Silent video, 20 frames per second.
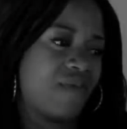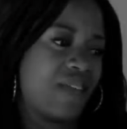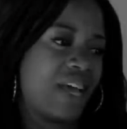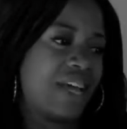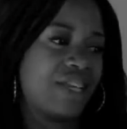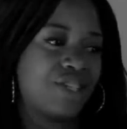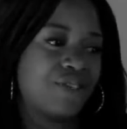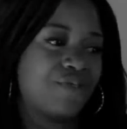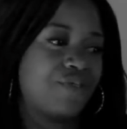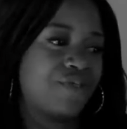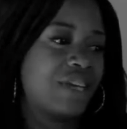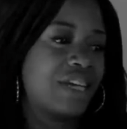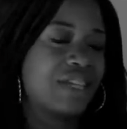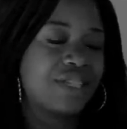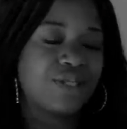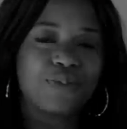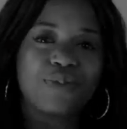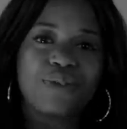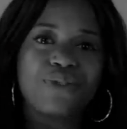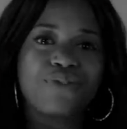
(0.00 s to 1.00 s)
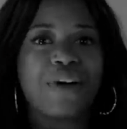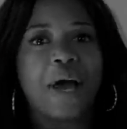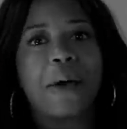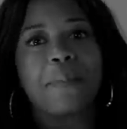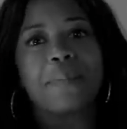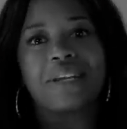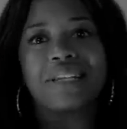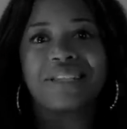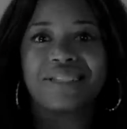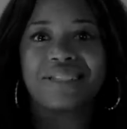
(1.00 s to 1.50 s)
and she forgets to be
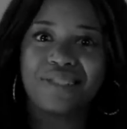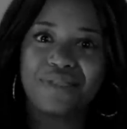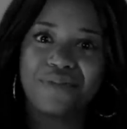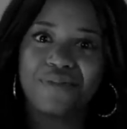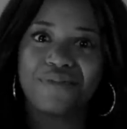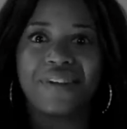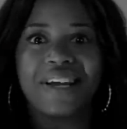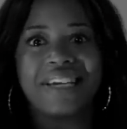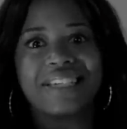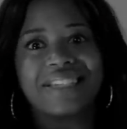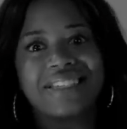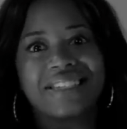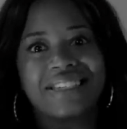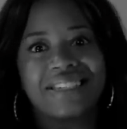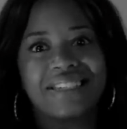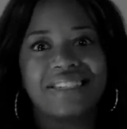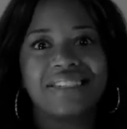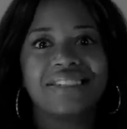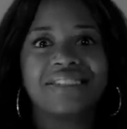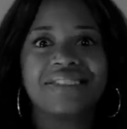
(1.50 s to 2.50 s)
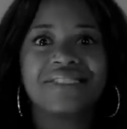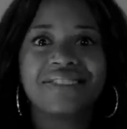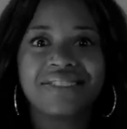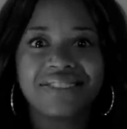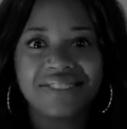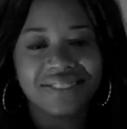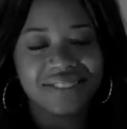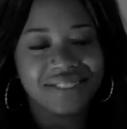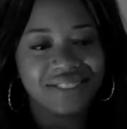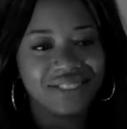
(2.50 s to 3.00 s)
fabulous and feisty,
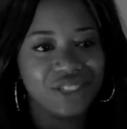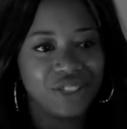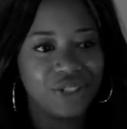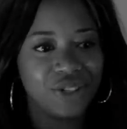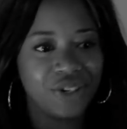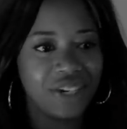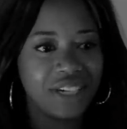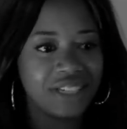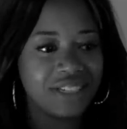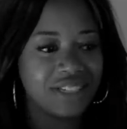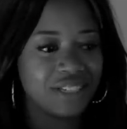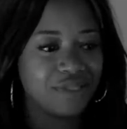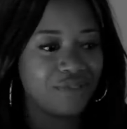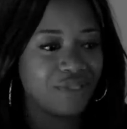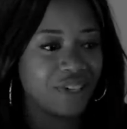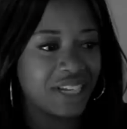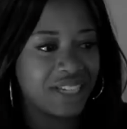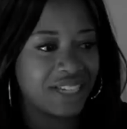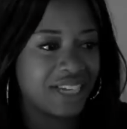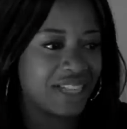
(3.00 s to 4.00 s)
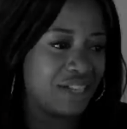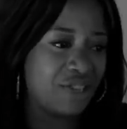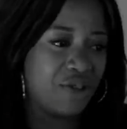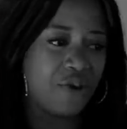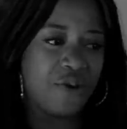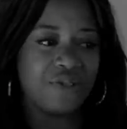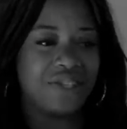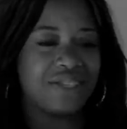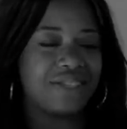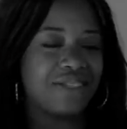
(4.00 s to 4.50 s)
and she forgets that
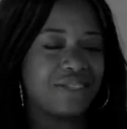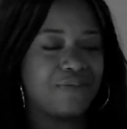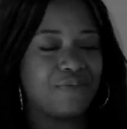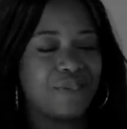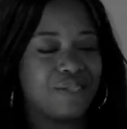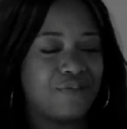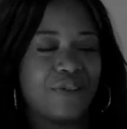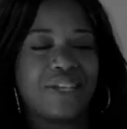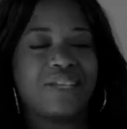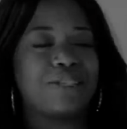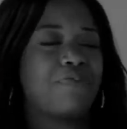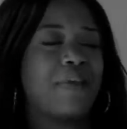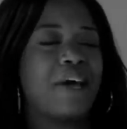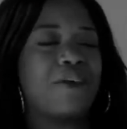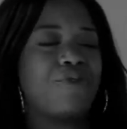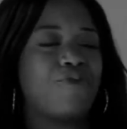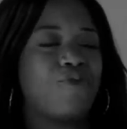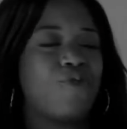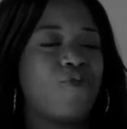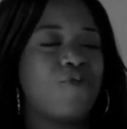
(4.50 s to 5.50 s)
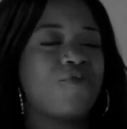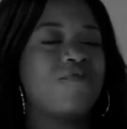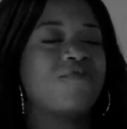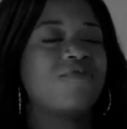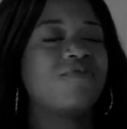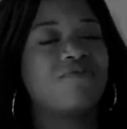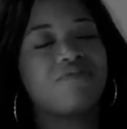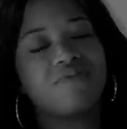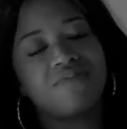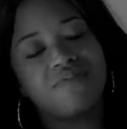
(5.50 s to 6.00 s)
no, this is Misread's platform,
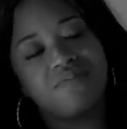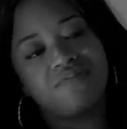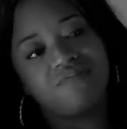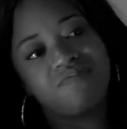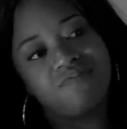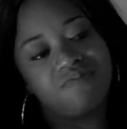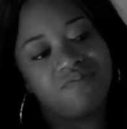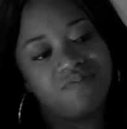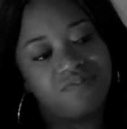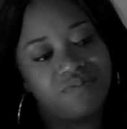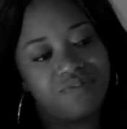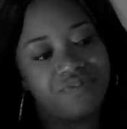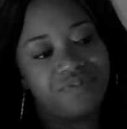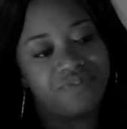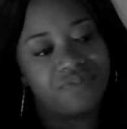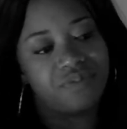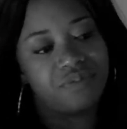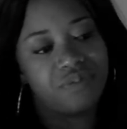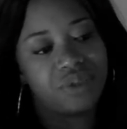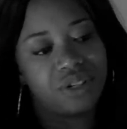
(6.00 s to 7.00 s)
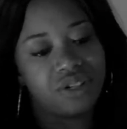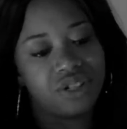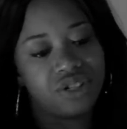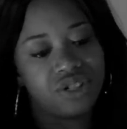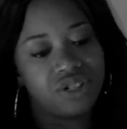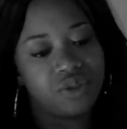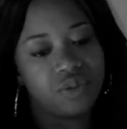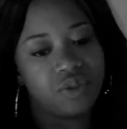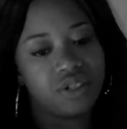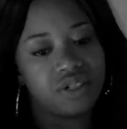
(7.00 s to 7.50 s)
because
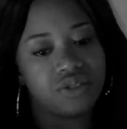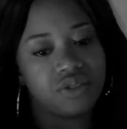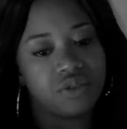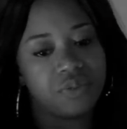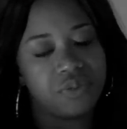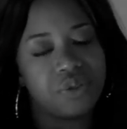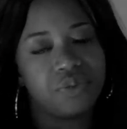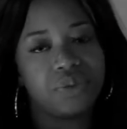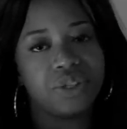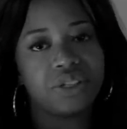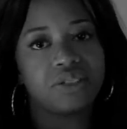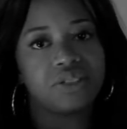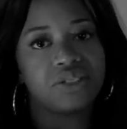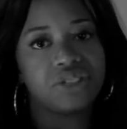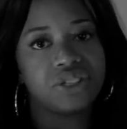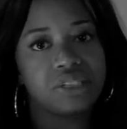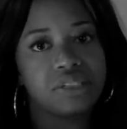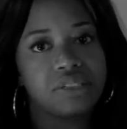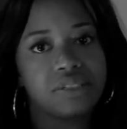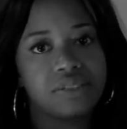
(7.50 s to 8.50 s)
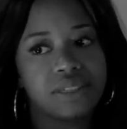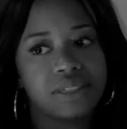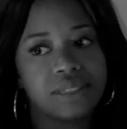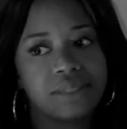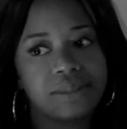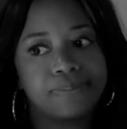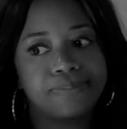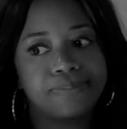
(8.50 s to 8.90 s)
she wants to be real. She's